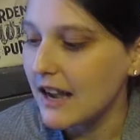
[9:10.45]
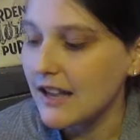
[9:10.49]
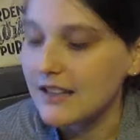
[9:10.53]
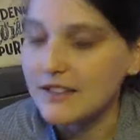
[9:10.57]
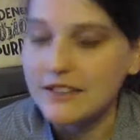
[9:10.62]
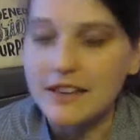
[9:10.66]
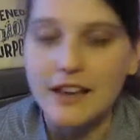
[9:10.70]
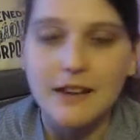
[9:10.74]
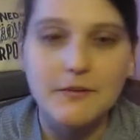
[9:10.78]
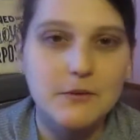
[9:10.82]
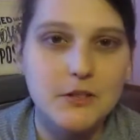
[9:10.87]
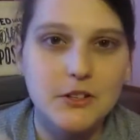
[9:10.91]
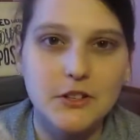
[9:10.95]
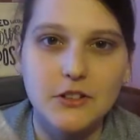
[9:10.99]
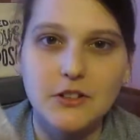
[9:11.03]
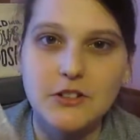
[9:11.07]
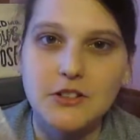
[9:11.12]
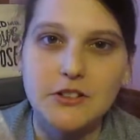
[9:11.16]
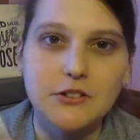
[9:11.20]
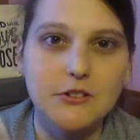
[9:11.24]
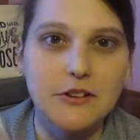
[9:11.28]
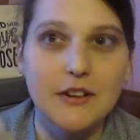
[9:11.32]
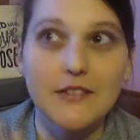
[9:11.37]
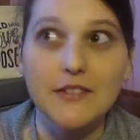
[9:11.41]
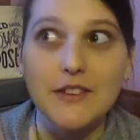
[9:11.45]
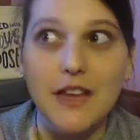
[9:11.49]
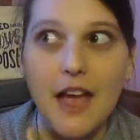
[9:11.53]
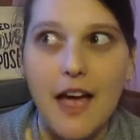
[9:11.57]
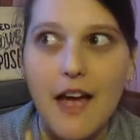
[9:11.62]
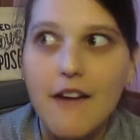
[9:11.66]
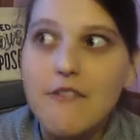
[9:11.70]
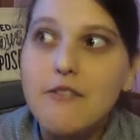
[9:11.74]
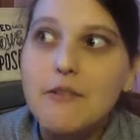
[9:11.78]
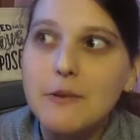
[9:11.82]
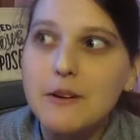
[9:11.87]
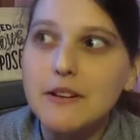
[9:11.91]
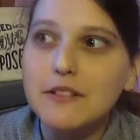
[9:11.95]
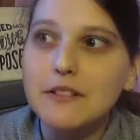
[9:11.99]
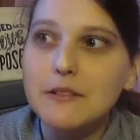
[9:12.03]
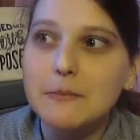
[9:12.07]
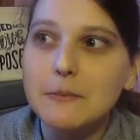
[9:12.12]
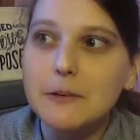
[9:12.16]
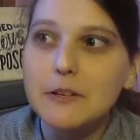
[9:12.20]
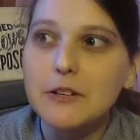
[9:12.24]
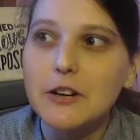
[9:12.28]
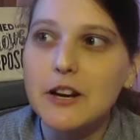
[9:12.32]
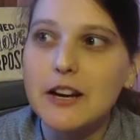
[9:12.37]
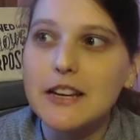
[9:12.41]
as I'm sure she drives everyone a
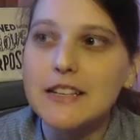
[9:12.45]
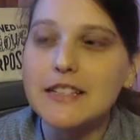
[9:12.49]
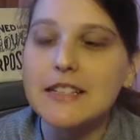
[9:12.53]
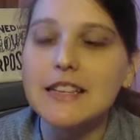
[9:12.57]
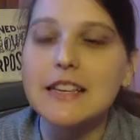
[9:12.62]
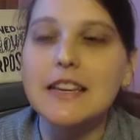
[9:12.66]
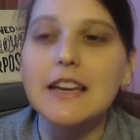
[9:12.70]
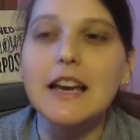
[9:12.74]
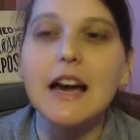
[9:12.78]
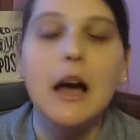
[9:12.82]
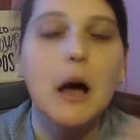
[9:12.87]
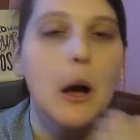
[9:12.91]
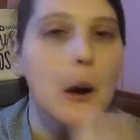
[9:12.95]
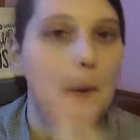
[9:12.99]
little bit crazy,